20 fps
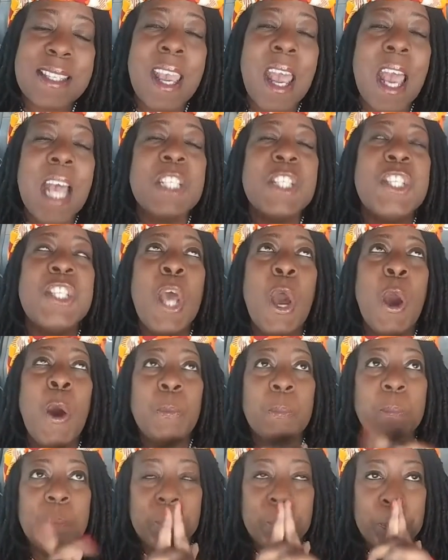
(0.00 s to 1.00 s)

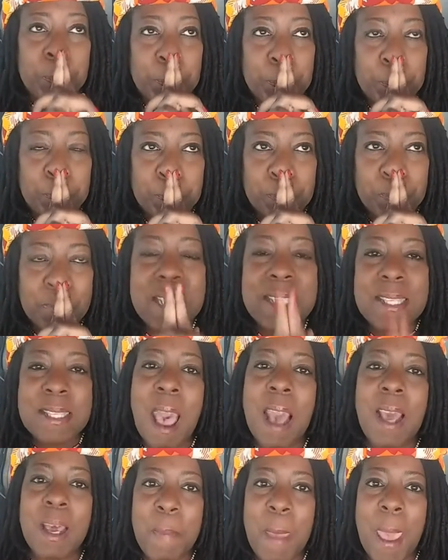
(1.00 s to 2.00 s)
So let's
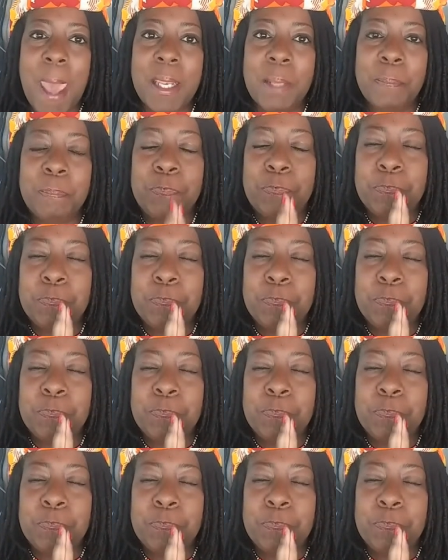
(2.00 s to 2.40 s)
talk about it.